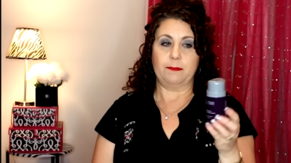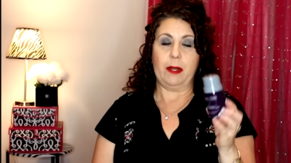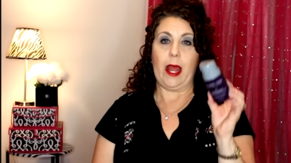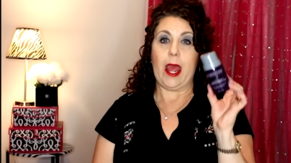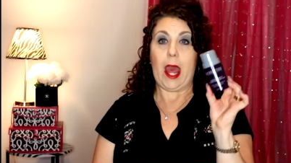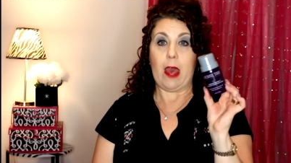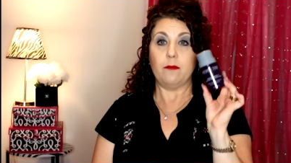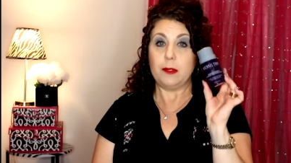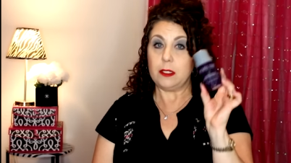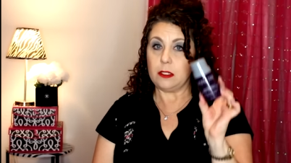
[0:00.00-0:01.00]
but I
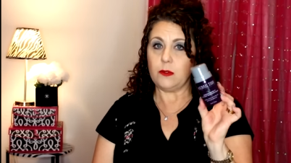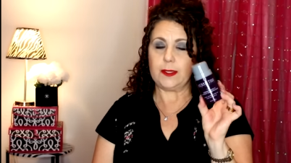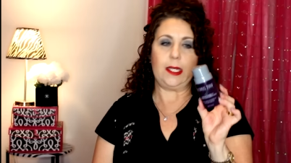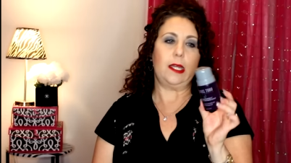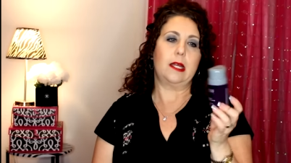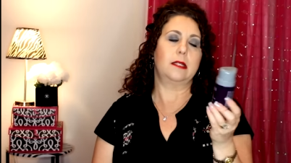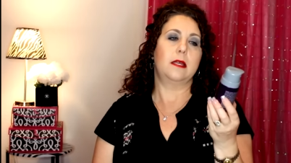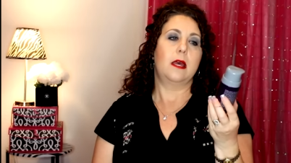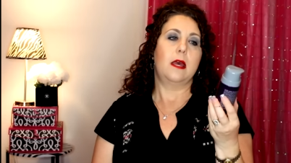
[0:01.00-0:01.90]
have been using it,